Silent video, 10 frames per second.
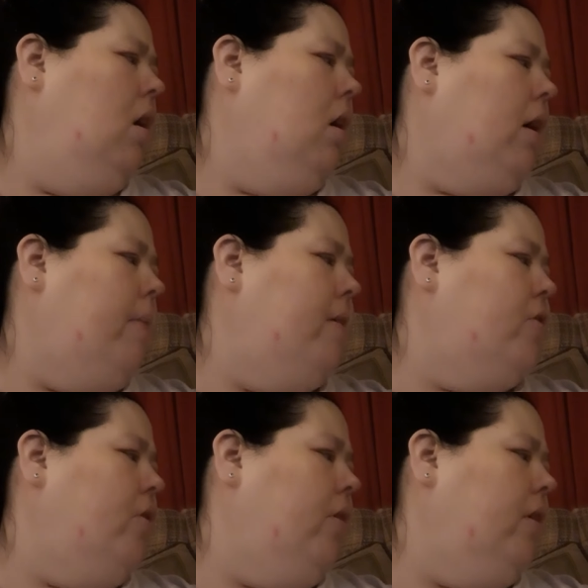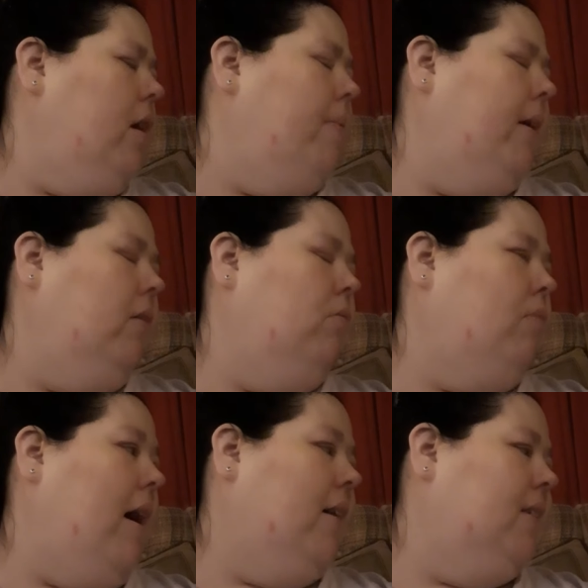Come here, sugar.
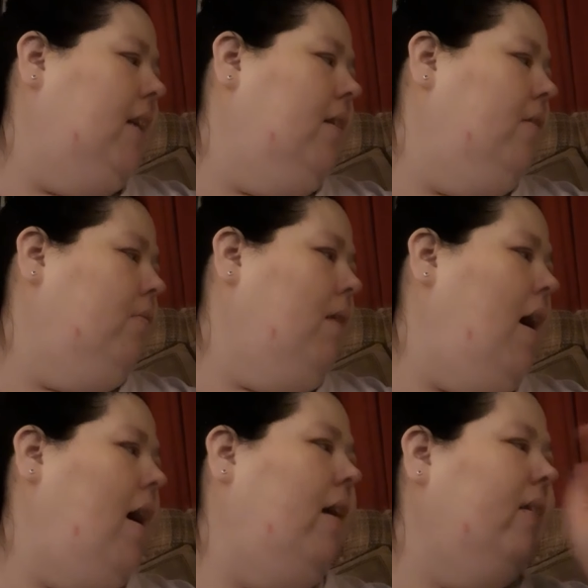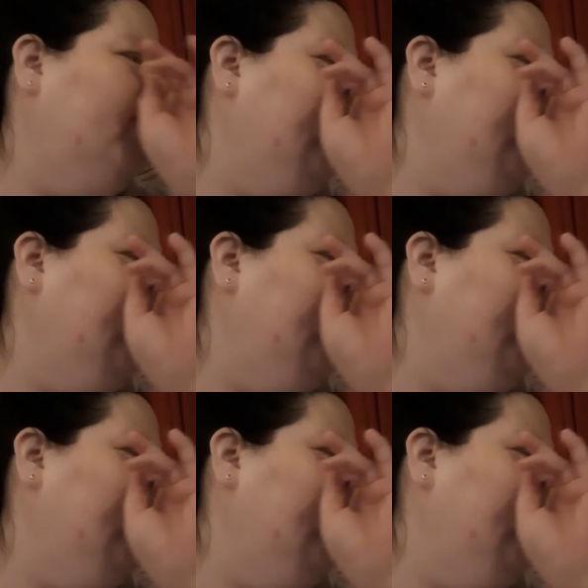Roxy. Rock.